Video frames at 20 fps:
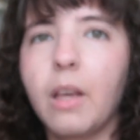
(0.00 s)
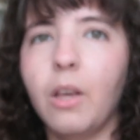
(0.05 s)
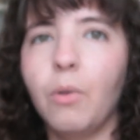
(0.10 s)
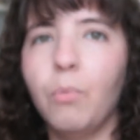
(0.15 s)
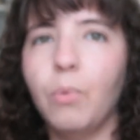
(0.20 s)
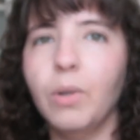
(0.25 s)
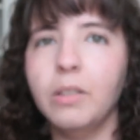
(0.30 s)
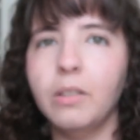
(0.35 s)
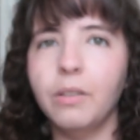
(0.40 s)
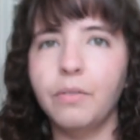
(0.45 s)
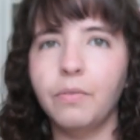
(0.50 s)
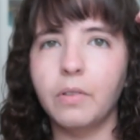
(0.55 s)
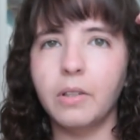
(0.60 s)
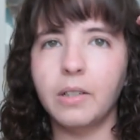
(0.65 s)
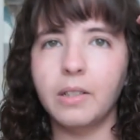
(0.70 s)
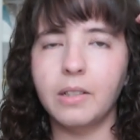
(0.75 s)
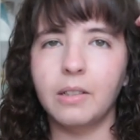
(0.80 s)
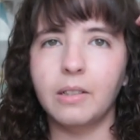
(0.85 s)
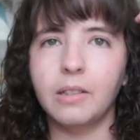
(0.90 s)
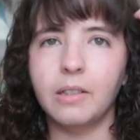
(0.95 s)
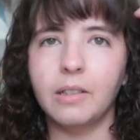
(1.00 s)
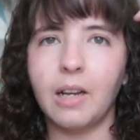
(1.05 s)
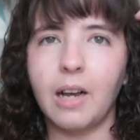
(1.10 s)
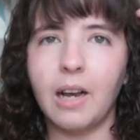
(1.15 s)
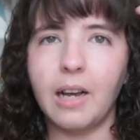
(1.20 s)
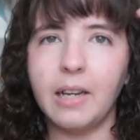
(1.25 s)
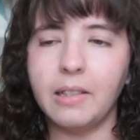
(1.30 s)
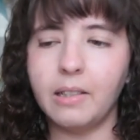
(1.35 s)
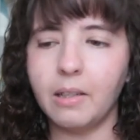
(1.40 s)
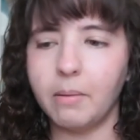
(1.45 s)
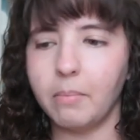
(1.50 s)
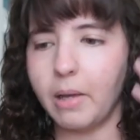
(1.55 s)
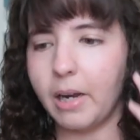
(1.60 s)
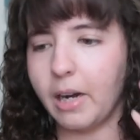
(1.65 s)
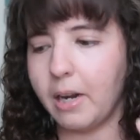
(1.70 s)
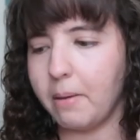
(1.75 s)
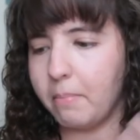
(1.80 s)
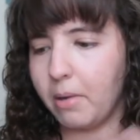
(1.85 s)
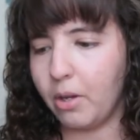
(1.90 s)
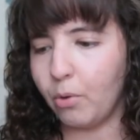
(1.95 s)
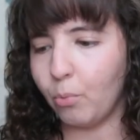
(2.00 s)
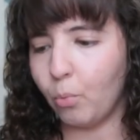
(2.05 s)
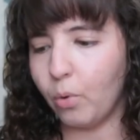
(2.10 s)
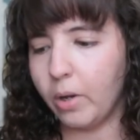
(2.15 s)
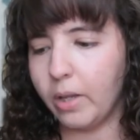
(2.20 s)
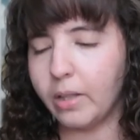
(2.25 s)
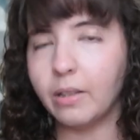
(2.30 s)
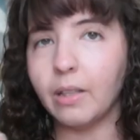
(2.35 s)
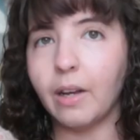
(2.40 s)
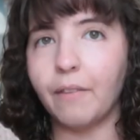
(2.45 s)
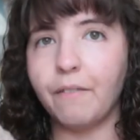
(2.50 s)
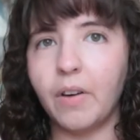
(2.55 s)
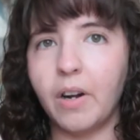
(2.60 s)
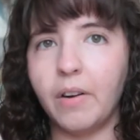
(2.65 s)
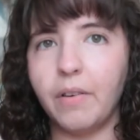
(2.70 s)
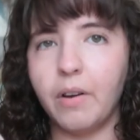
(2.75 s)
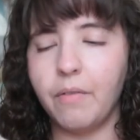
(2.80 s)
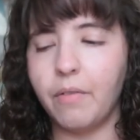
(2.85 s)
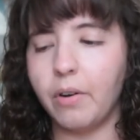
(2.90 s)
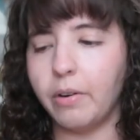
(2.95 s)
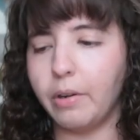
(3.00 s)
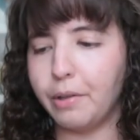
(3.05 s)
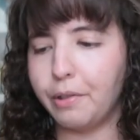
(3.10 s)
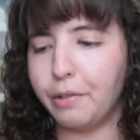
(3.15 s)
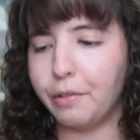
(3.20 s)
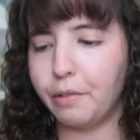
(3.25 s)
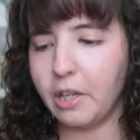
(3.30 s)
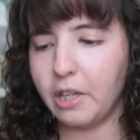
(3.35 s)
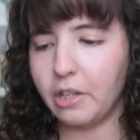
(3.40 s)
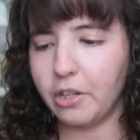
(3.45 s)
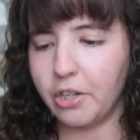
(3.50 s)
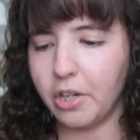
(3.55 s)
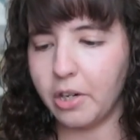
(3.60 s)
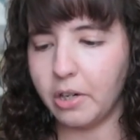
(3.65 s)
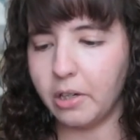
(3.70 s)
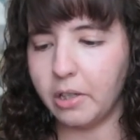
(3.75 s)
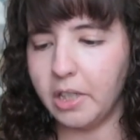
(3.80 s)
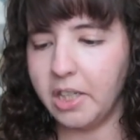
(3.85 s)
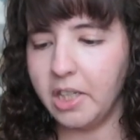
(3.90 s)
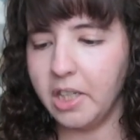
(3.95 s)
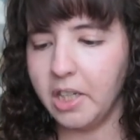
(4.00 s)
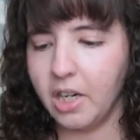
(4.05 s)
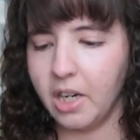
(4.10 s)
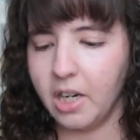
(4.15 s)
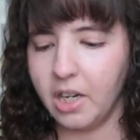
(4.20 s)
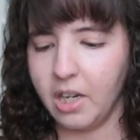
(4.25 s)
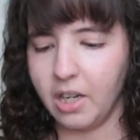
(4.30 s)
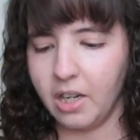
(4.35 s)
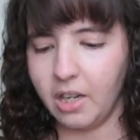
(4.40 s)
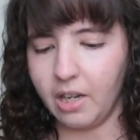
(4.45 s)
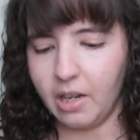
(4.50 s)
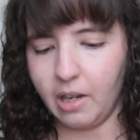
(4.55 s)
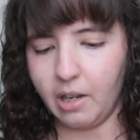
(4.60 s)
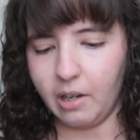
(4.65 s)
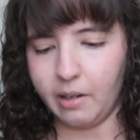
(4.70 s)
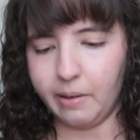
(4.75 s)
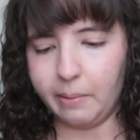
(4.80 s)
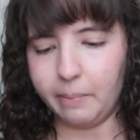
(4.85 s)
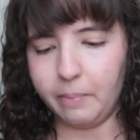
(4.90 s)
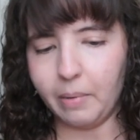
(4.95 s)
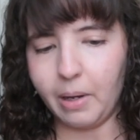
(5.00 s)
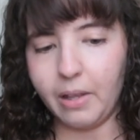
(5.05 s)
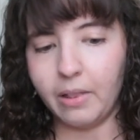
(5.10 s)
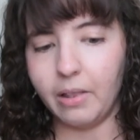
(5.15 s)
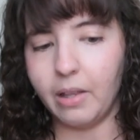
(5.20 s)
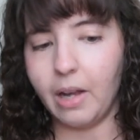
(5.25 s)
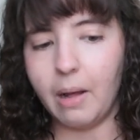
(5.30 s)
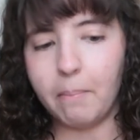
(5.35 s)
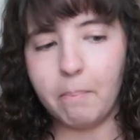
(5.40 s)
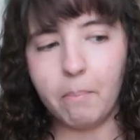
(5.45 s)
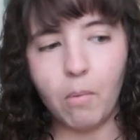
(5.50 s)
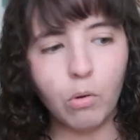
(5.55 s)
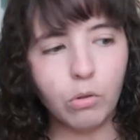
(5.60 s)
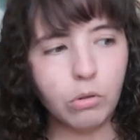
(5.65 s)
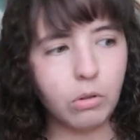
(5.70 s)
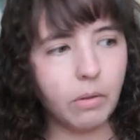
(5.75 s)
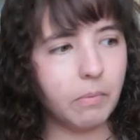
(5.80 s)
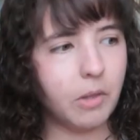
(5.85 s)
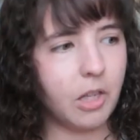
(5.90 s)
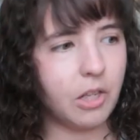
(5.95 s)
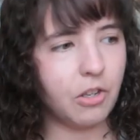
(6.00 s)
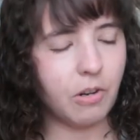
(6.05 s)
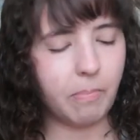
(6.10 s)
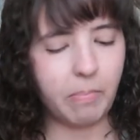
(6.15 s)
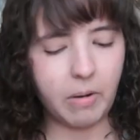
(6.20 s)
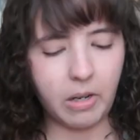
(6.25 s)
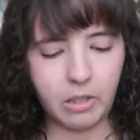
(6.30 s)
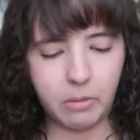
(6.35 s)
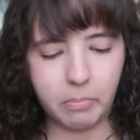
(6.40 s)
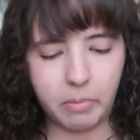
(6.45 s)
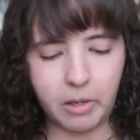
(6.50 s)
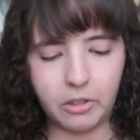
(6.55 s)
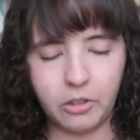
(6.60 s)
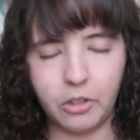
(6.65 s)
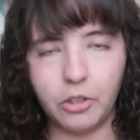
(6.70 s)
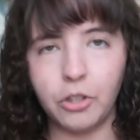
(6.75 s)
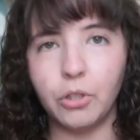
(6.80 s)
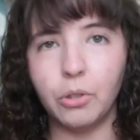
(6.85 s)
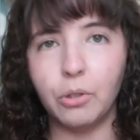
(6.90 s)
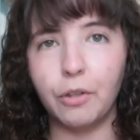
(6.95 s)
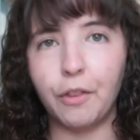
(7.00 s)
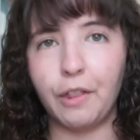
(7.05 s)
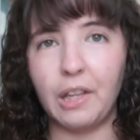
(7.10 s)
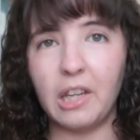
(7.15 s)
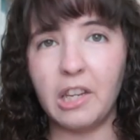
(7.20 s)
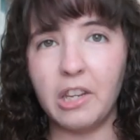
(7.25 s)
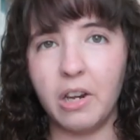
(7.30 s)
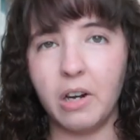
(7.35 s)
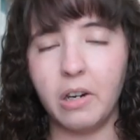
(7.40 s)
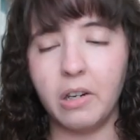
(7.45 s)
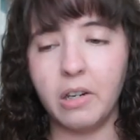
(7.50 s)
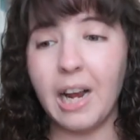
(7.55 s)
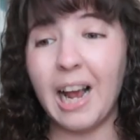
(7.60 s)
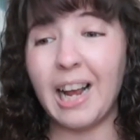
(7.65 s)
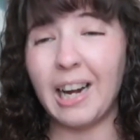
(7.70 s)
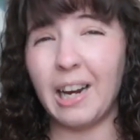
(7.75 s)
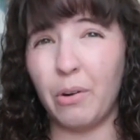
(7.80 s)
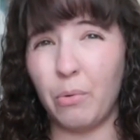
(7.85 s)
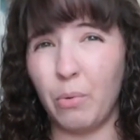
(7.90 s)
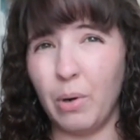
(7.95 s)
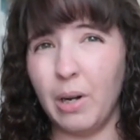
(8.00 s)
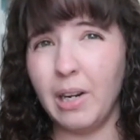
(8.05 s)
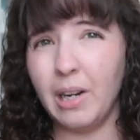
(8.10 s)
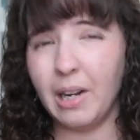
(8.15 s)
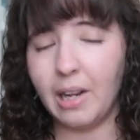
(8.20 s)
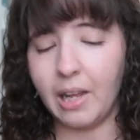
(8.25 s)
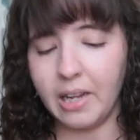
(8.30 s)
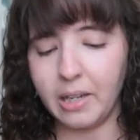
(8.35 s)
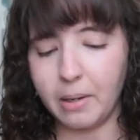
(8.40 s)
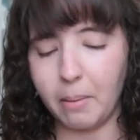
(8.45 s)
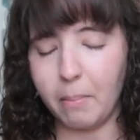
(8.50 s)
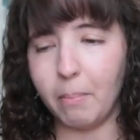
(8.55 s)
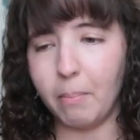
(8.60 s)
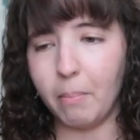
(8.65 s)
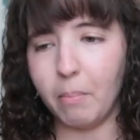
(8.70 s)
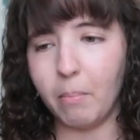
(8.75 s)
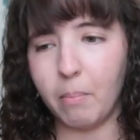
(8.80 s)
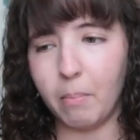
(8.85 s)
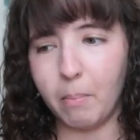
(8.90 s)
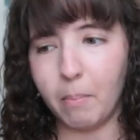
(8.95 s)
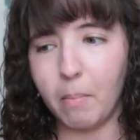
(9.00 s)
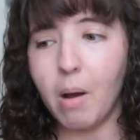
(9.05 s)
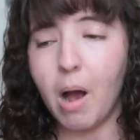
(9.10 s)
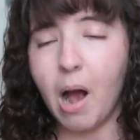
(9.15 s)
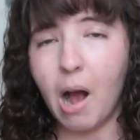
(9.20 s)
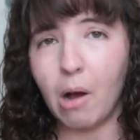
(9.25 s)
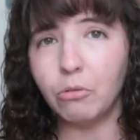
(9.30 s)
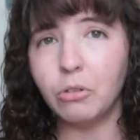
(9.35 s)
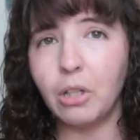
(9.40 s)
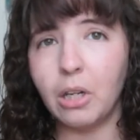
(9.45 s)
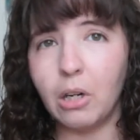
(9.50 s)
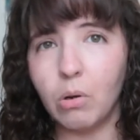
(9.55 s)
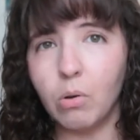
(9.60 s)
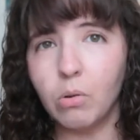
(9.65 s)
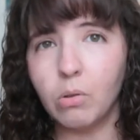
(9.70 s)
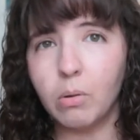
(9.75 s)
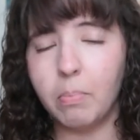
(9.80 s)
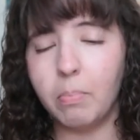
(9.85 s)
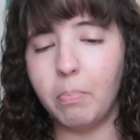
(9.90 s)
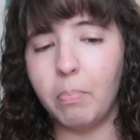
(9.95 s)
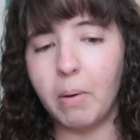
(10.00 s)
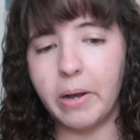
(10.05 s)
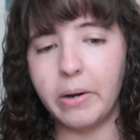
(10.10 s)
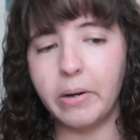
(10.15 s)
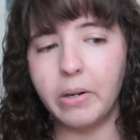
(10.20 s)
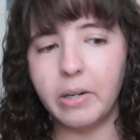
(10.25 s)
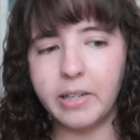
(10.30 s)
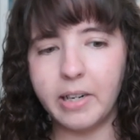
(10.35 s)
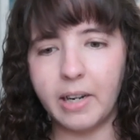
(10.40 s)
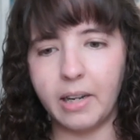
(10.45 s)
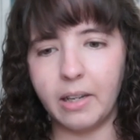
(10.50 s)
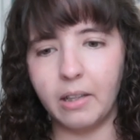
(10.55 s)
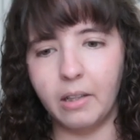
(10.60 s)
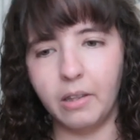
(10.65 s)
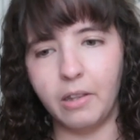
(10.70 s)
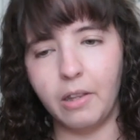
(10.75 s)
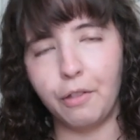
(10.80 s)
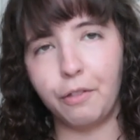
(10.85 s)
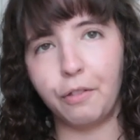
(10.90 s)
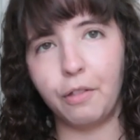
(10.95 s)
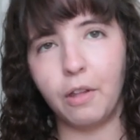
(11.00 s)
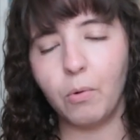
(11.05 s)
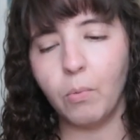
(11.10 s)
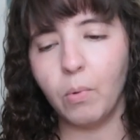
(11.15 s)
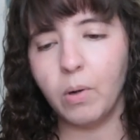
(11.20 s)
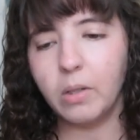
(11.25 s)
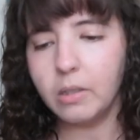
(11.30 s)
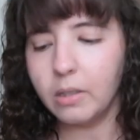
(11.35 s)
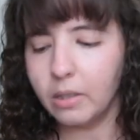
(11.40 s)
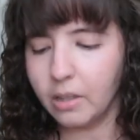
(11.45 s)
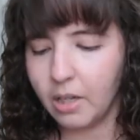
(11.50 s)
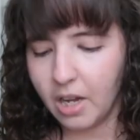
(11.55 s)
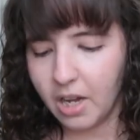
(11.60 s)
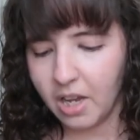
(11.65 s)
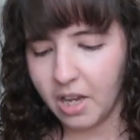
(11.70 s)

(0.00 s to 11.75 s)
It was the first item that I made with a very, very thin yarn. Most of the Japanese pattern use thin yarn, and I really like how they look better than the thick ones,